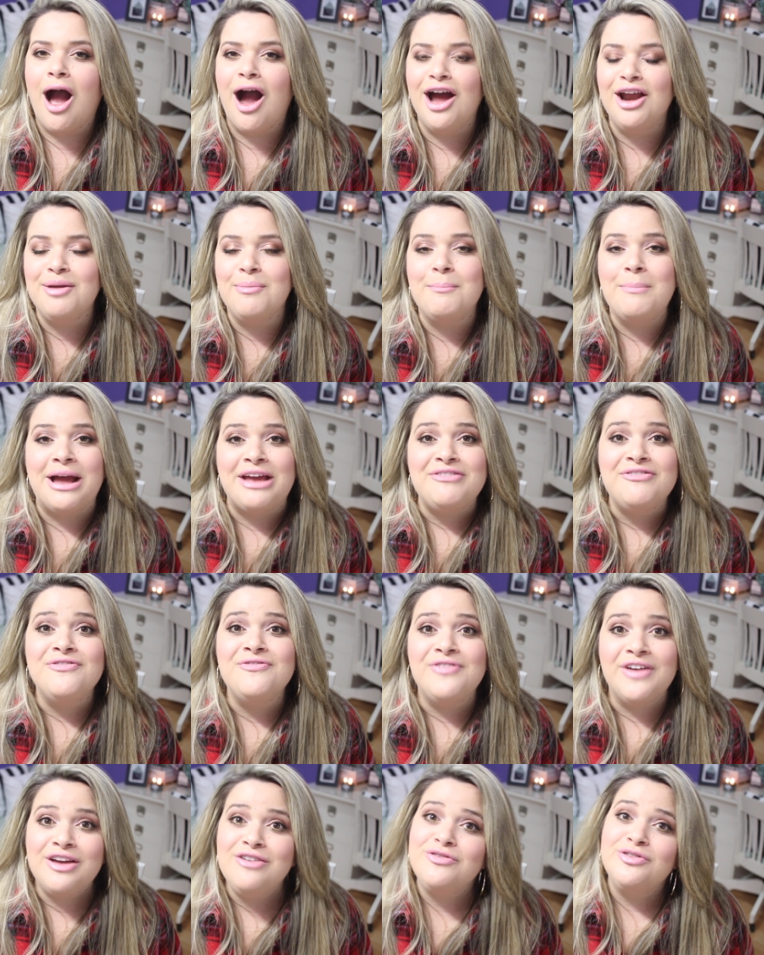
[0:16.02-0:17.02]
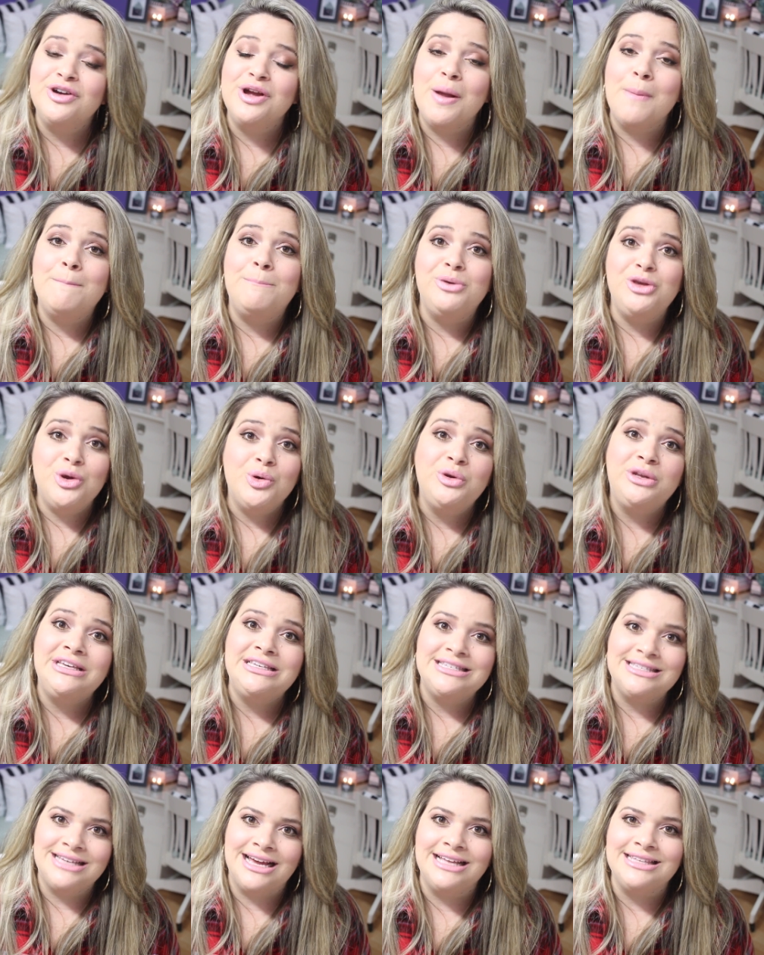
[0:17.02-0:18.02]
on my favorite
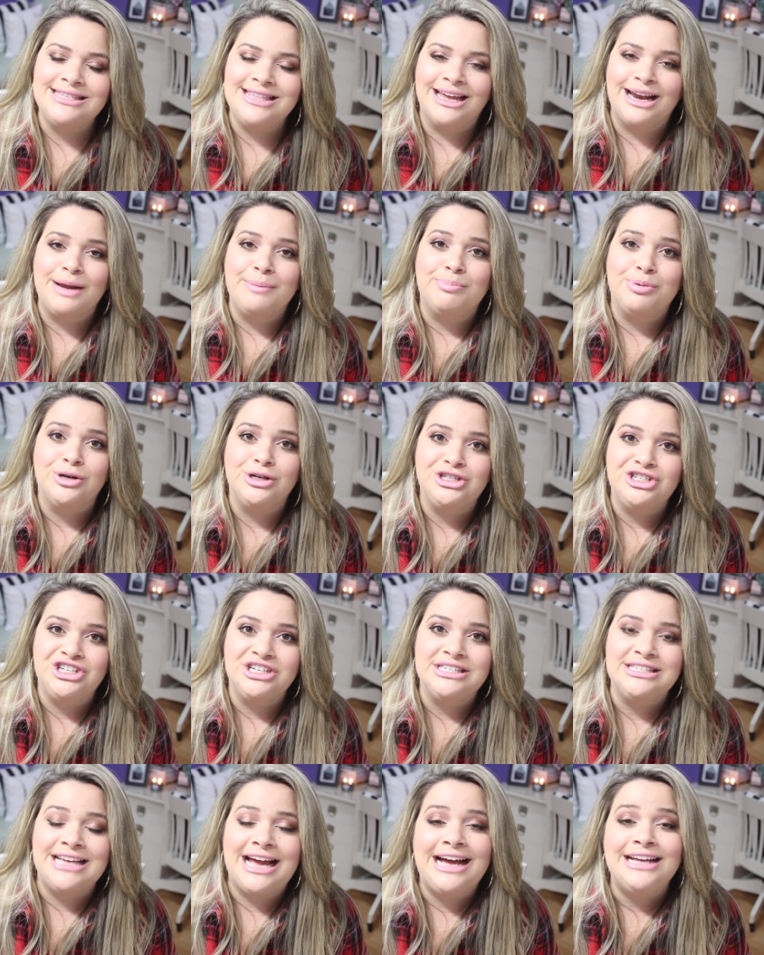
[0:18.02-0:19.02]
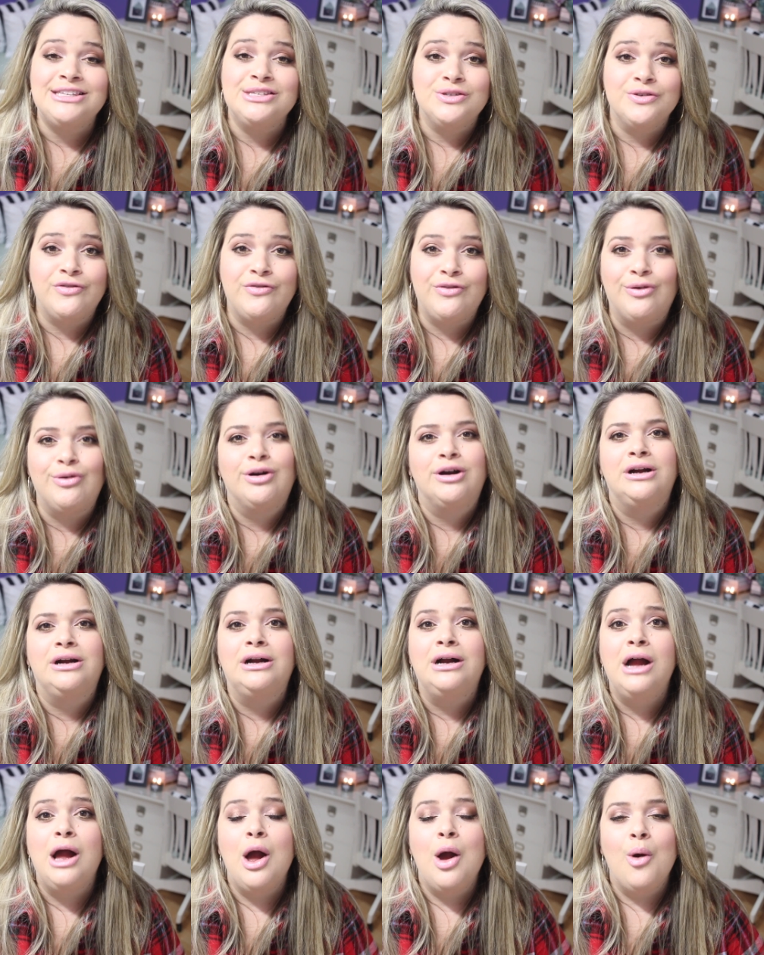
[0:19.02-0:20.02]
beauty sets that I purchased at
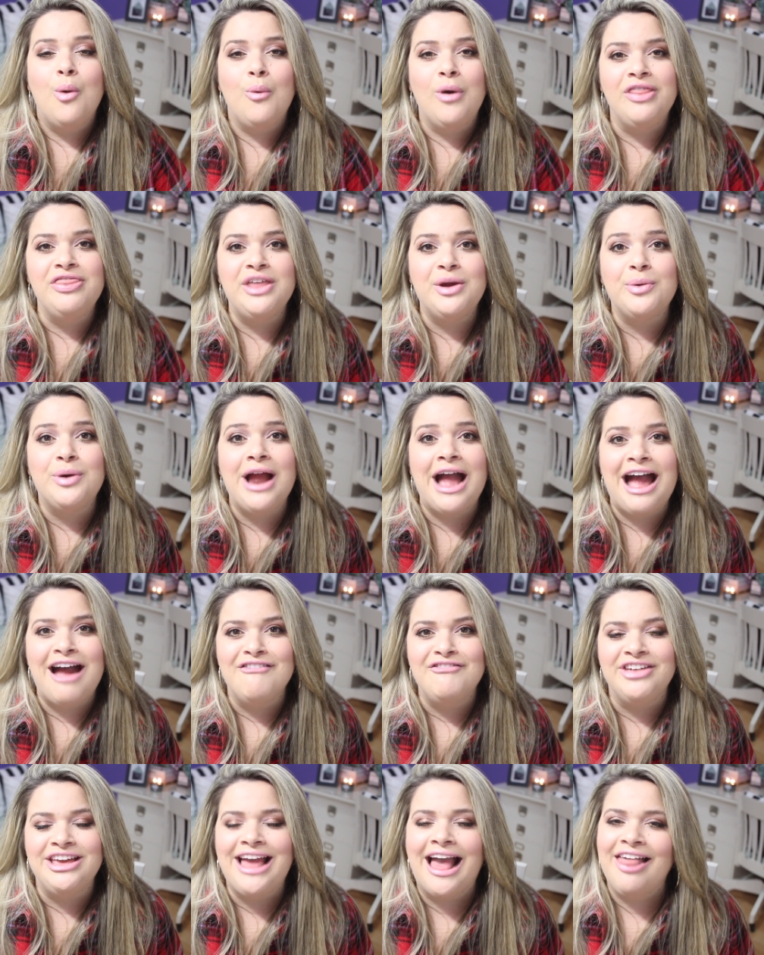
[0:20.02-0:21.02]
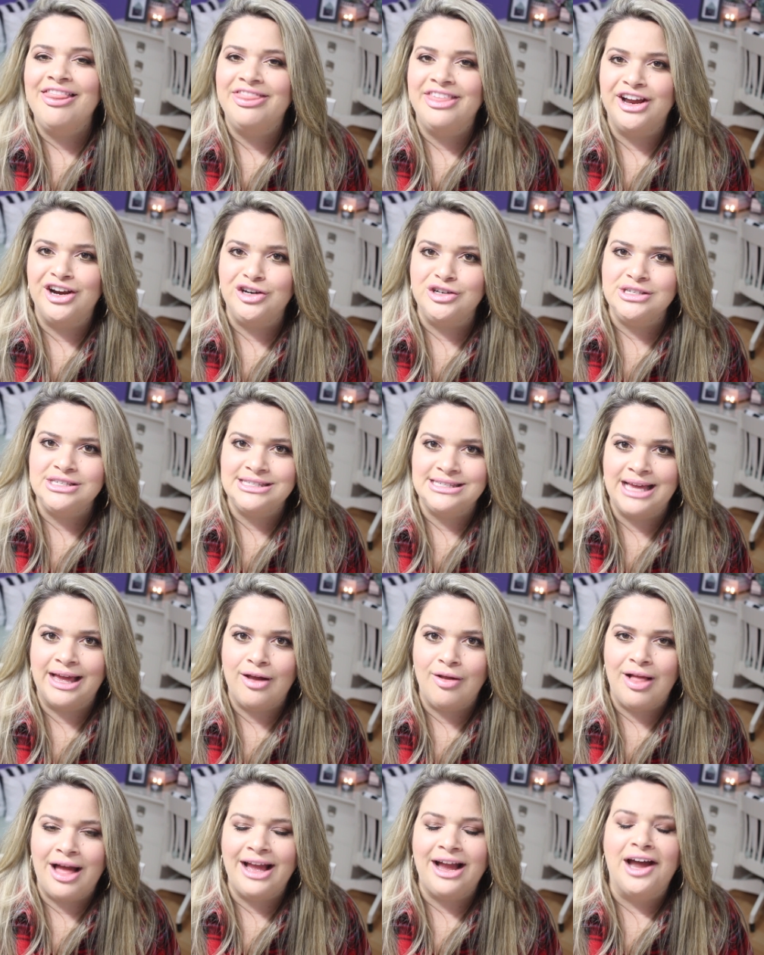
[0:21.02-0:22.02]
Sephora when they were having their
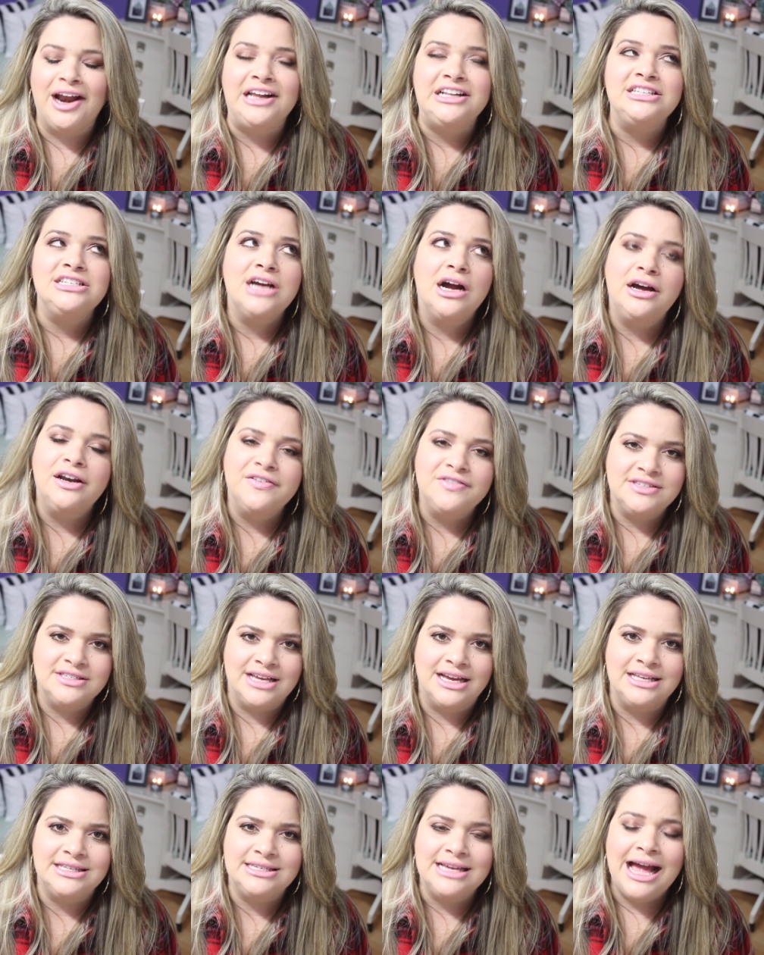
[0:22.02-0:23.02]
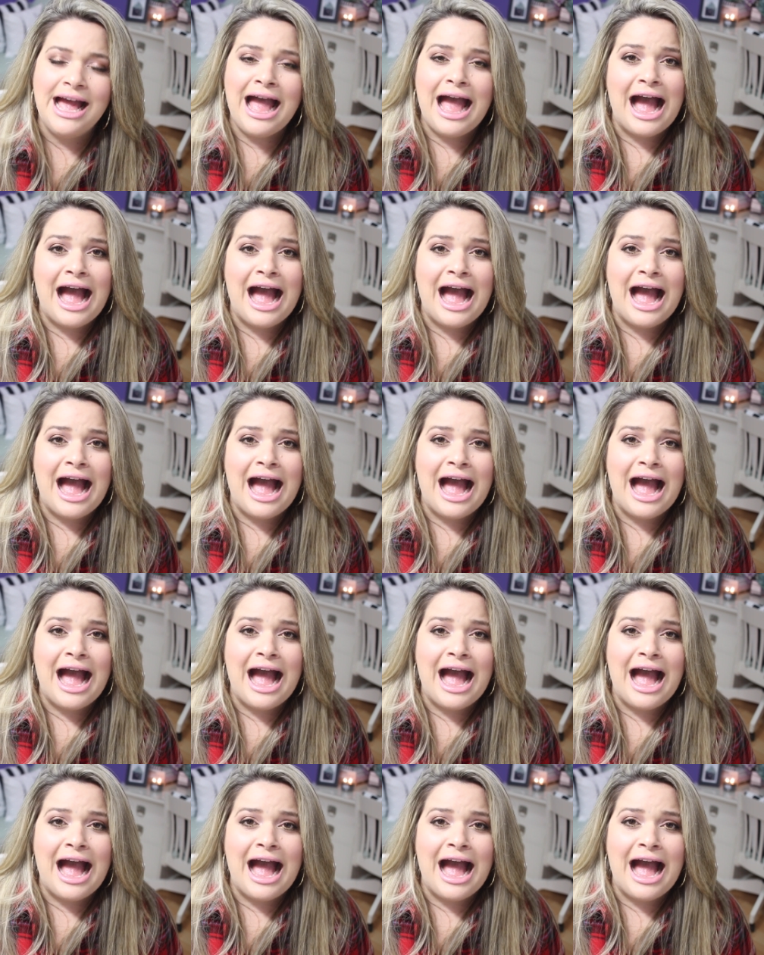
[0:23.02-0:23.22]
sale. I got a ton of sets.